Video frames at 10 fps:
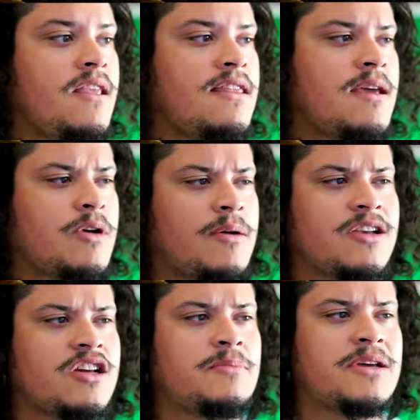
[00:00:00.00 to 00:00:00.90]
That probably
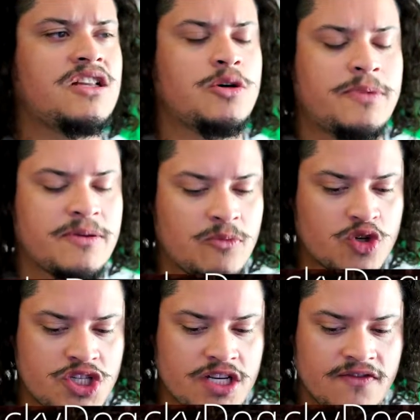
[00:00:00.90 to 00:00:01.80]
could have been a little bit more
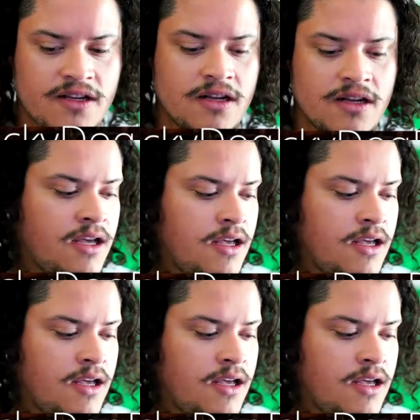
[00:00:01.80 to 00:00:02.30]
shifted.